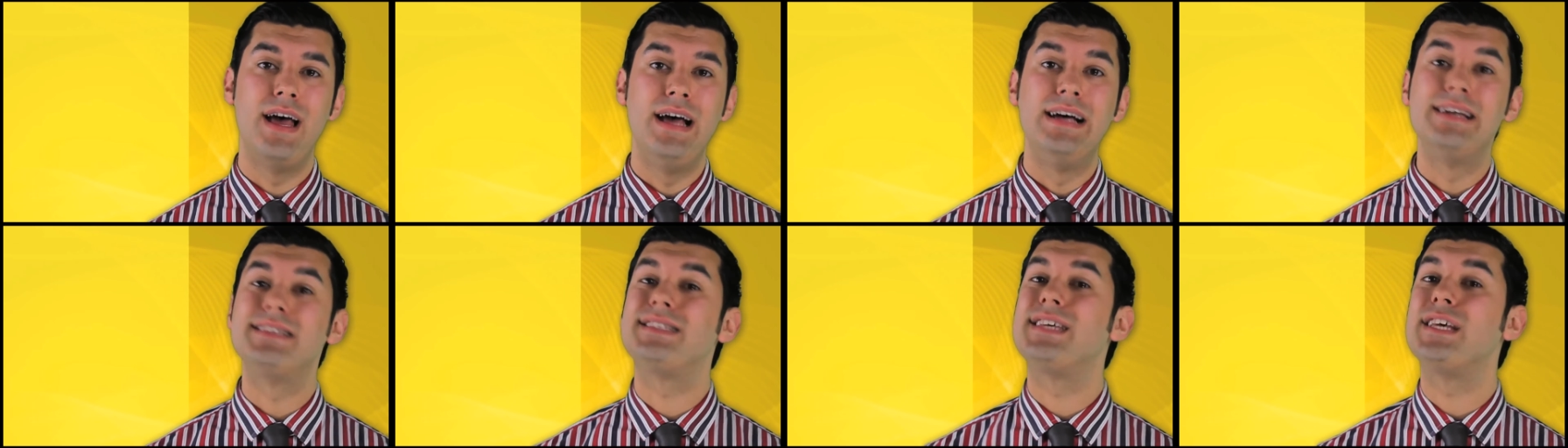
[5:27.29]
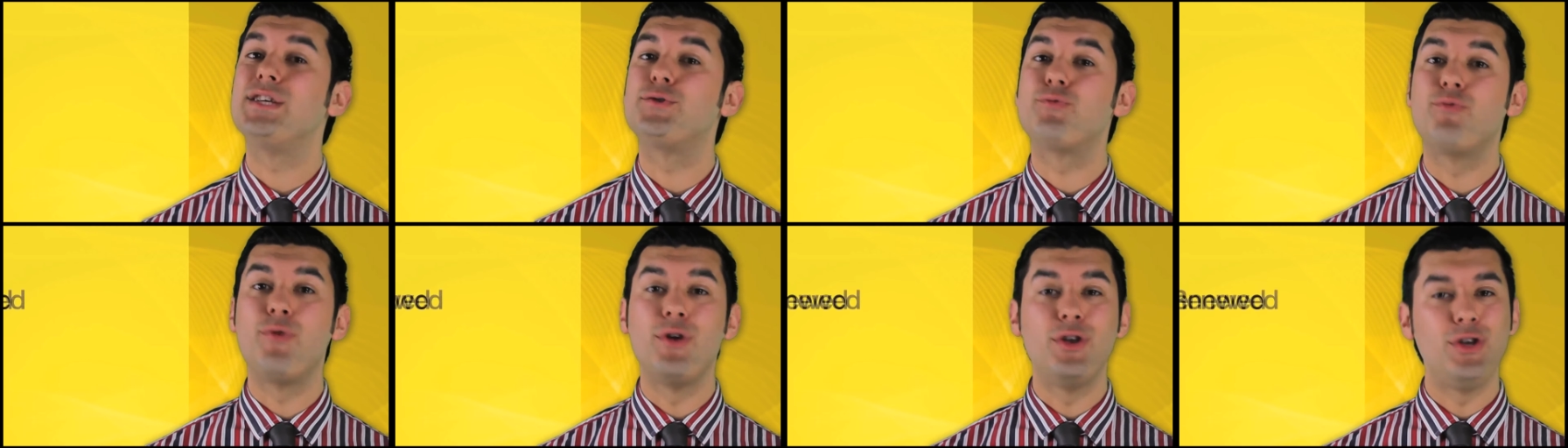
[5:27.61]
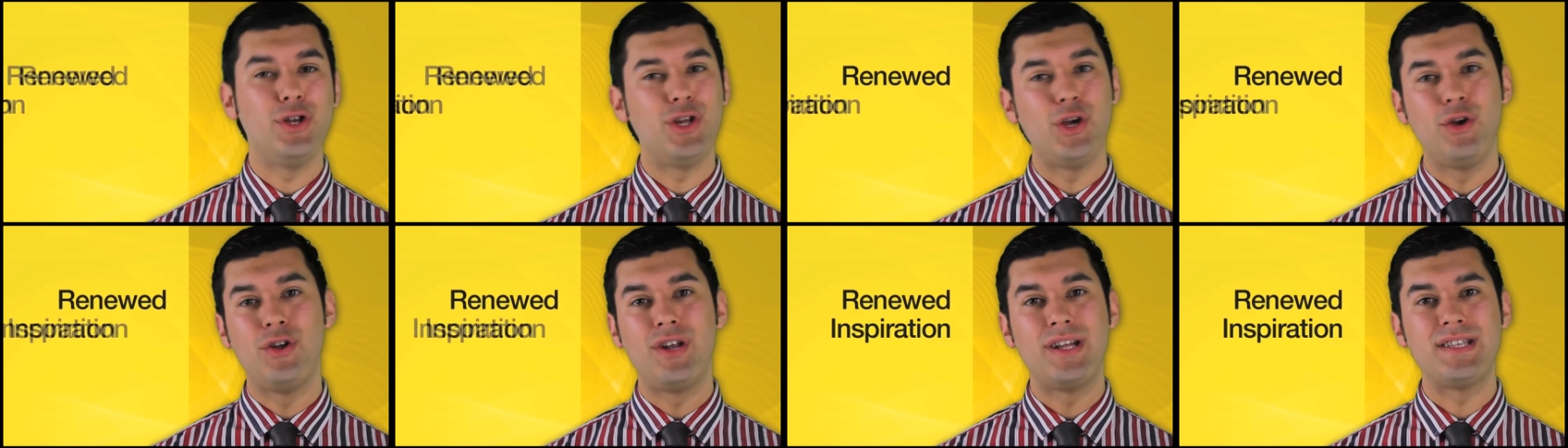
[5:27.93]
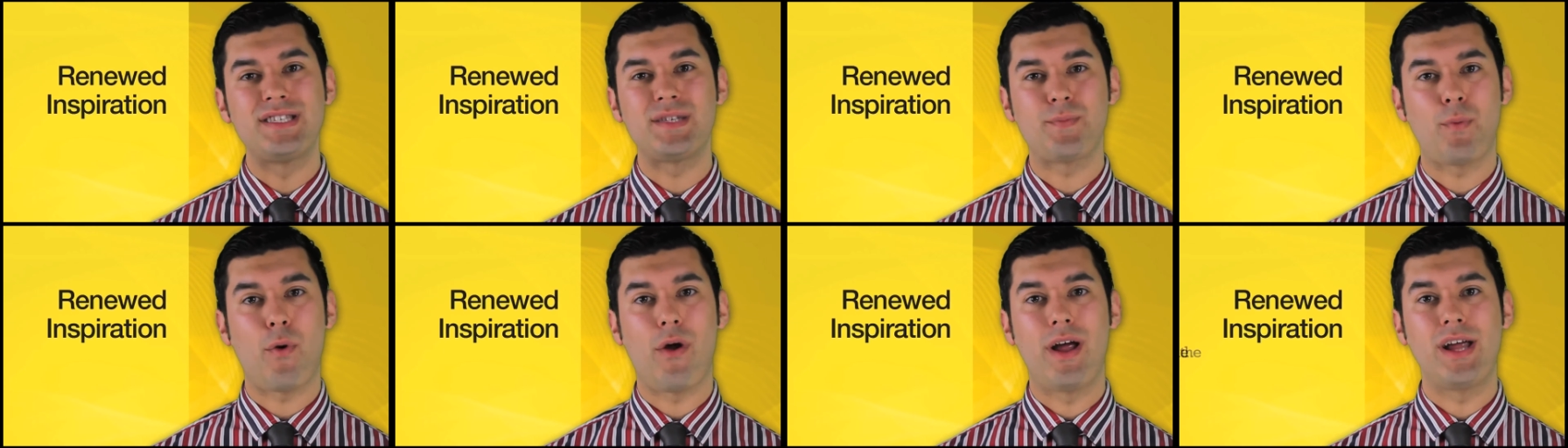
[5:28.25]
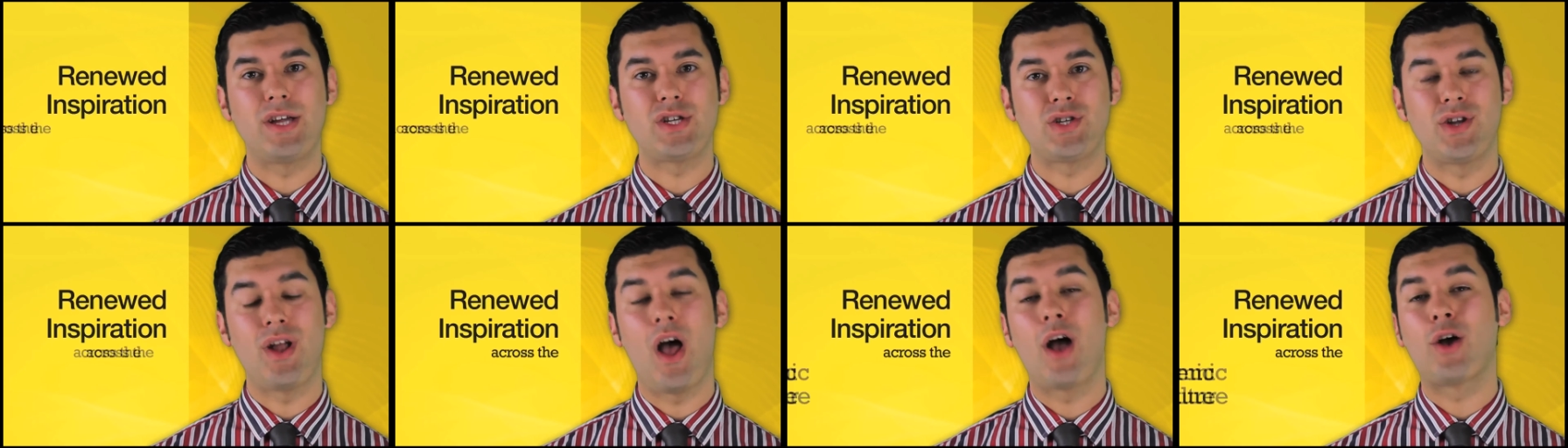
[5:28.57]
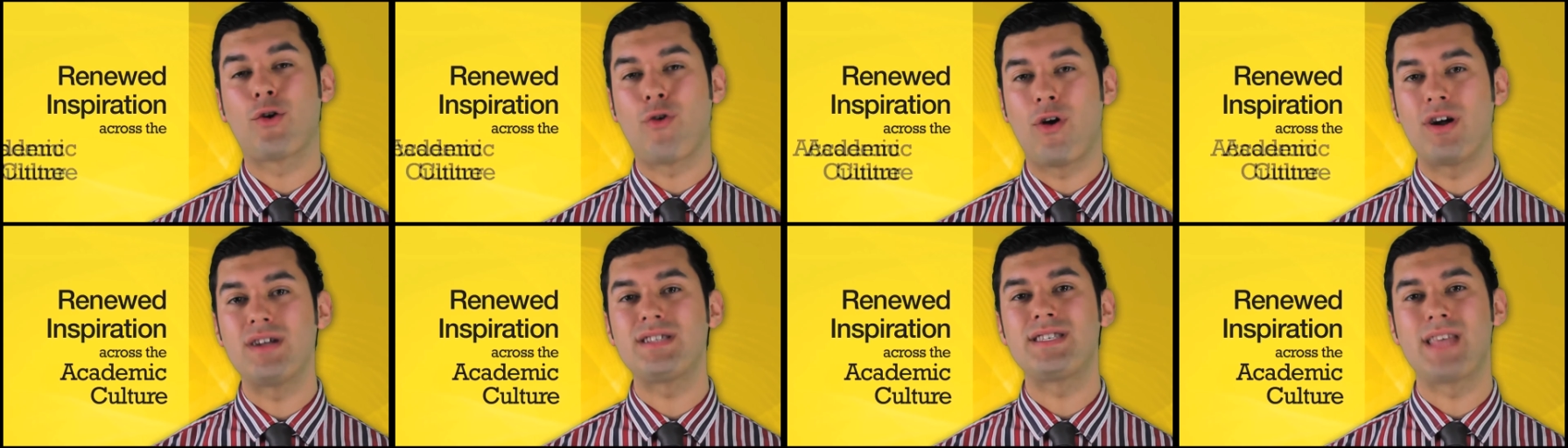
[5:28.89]
sees renewed inspiration
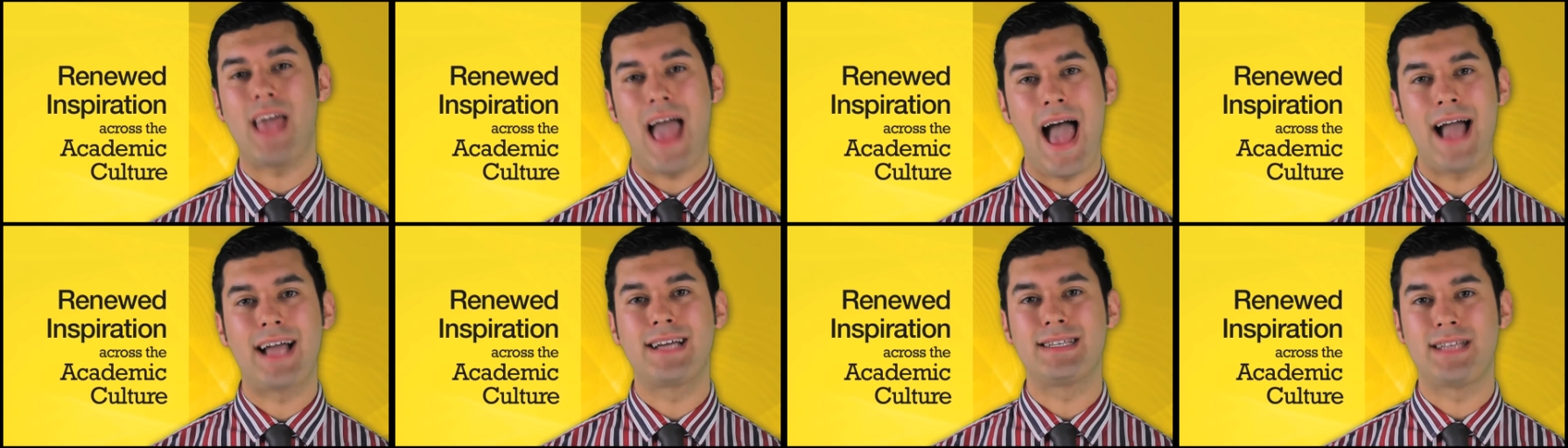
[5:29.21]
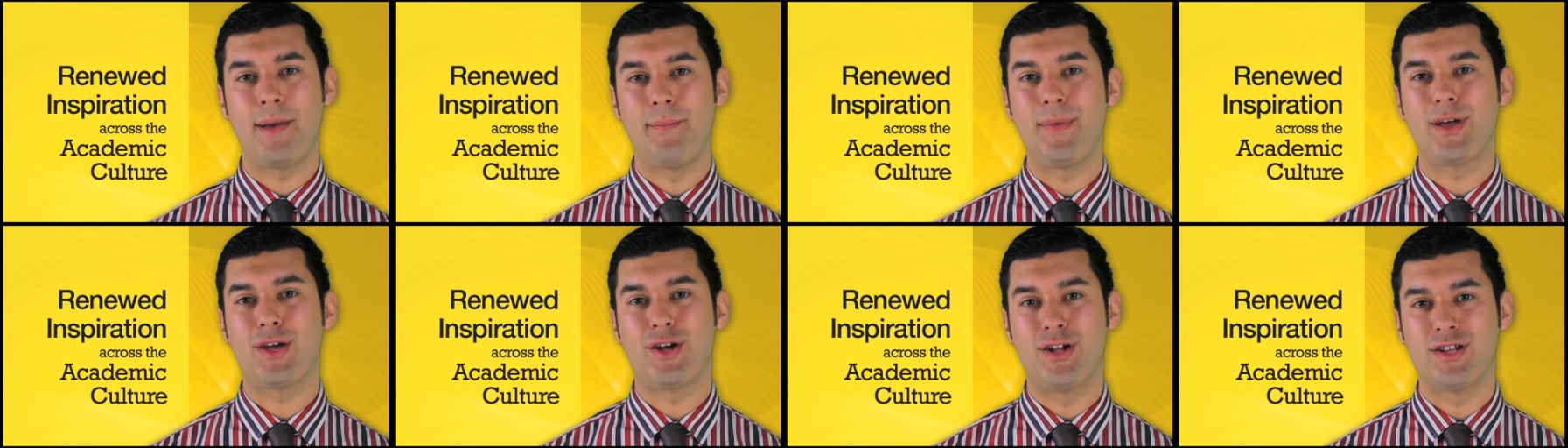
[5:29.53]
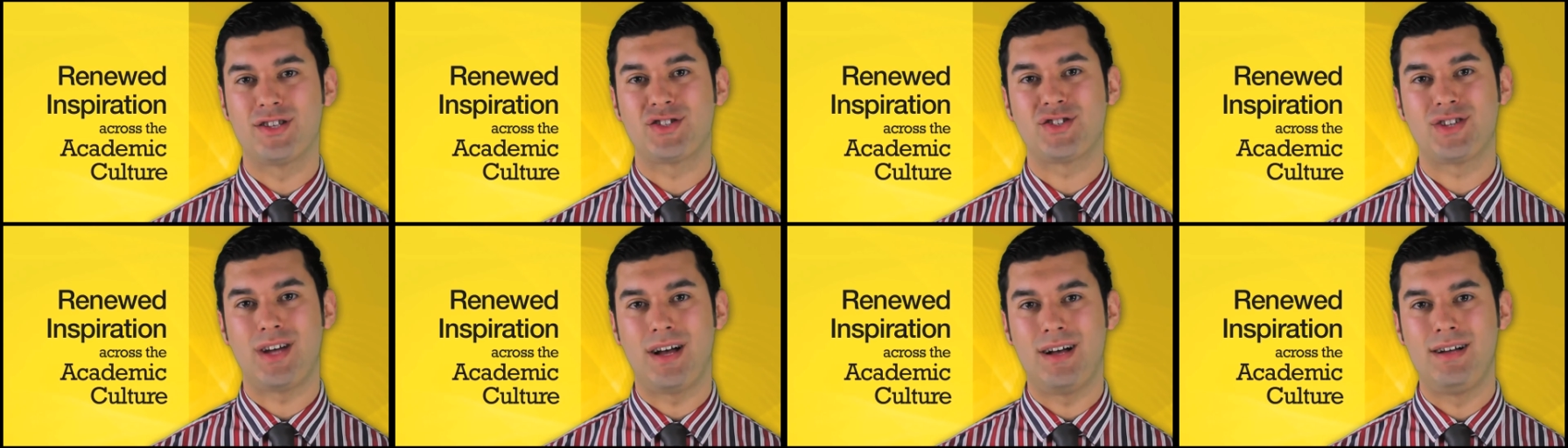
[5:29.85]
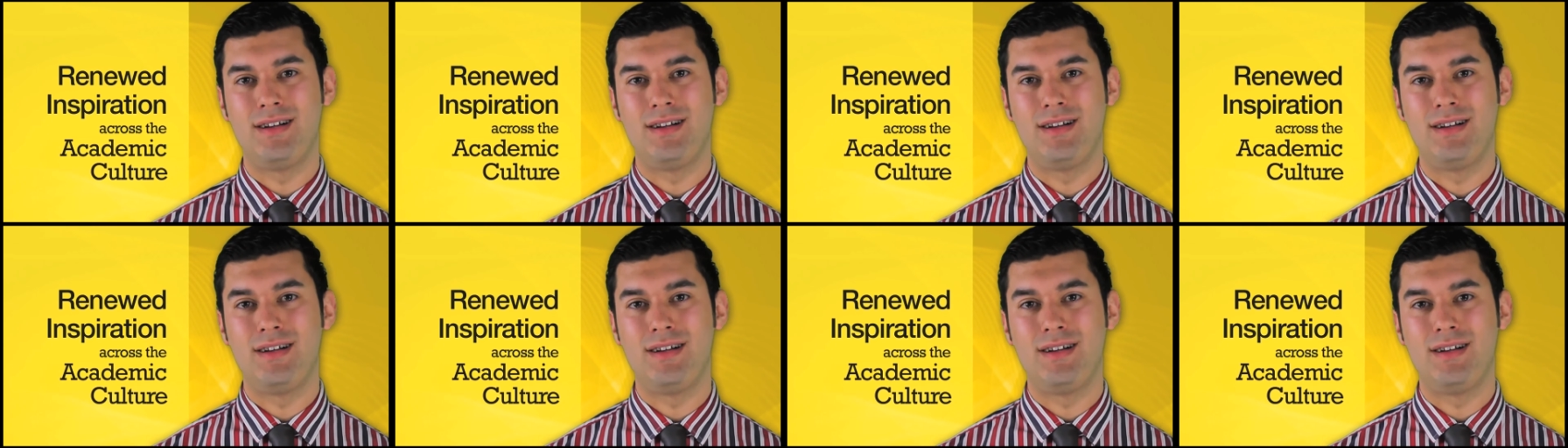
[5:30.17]
across the academic culture.